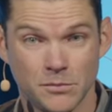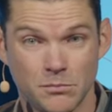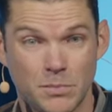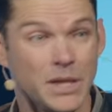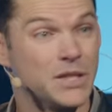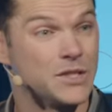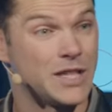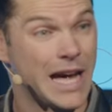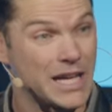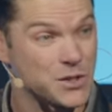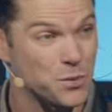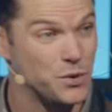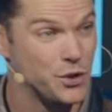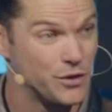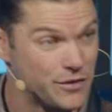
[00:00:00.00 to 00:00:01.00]
because
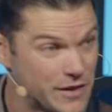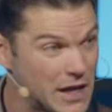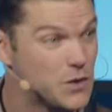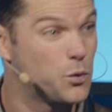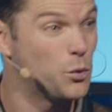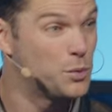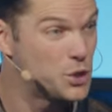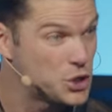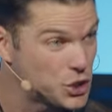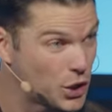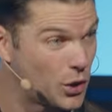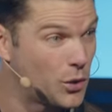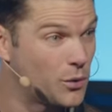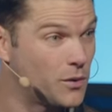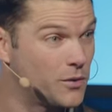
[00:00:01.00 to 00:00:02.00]
that's when your faith will be
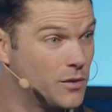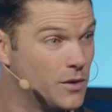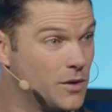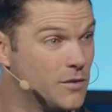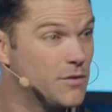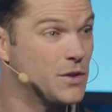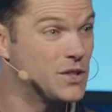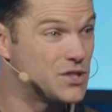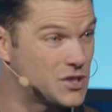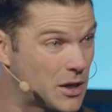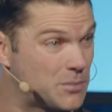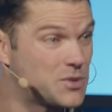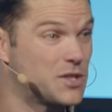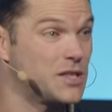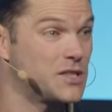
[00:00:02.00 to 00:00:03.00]
shown for the
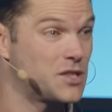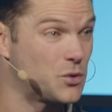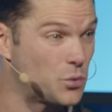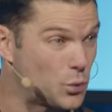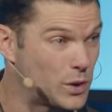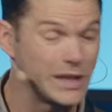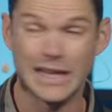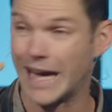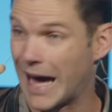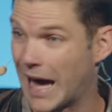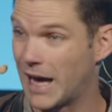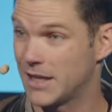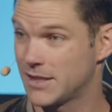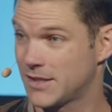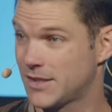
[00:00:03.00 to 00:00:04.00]
substance it really
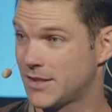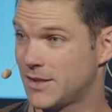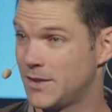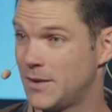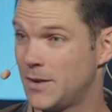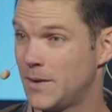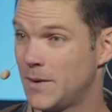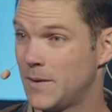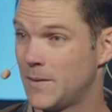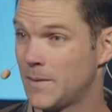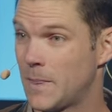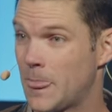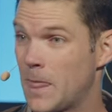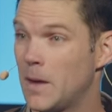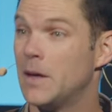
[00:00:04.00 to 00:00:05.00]
has.
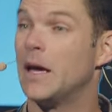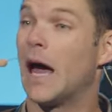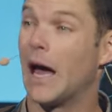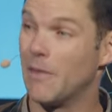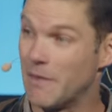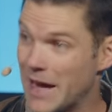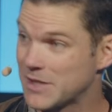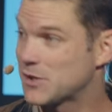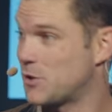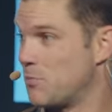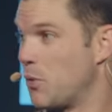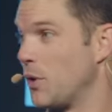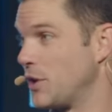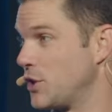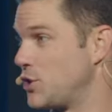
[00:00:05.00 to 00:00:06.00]
And that's the
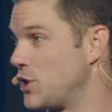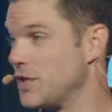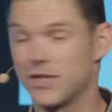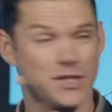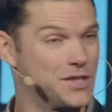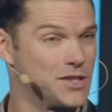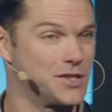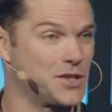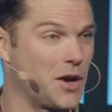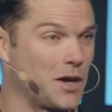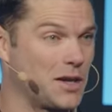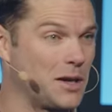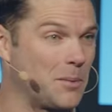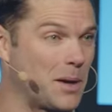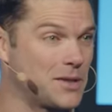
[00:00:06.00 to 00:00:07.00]
point that Jesus is
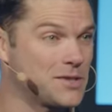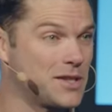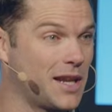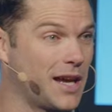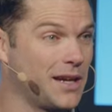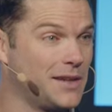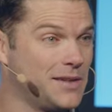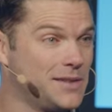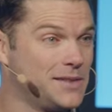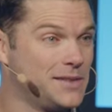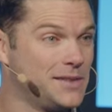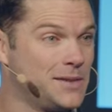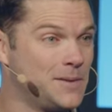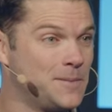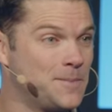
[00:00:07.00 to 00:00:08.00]
talking about today.
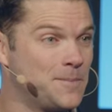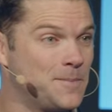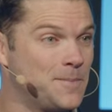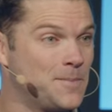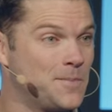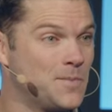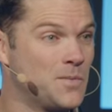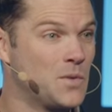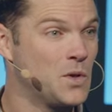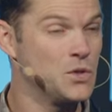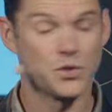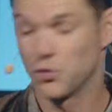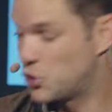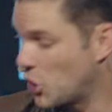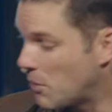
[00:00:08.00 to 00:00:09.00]

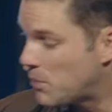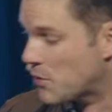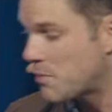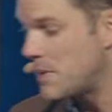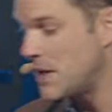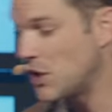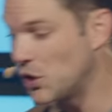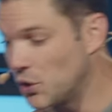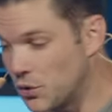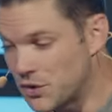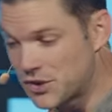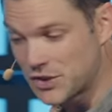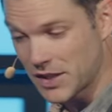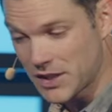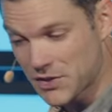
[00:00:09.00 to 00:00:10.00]
So jump with me into Luke
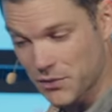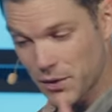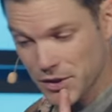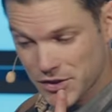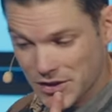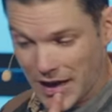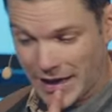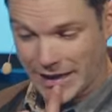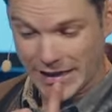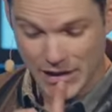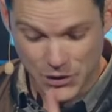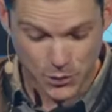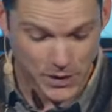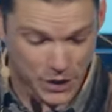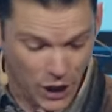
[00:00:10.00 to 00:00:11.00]
6 for a second. And
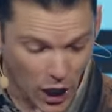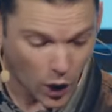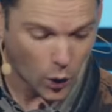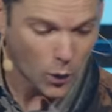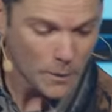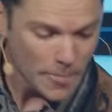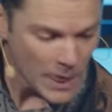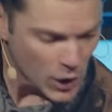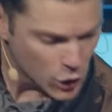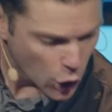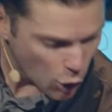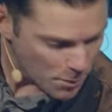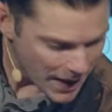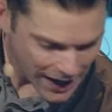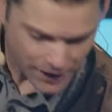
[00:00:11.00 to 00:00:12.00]
as we go,
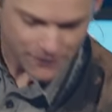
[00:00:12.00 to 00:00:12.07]
go back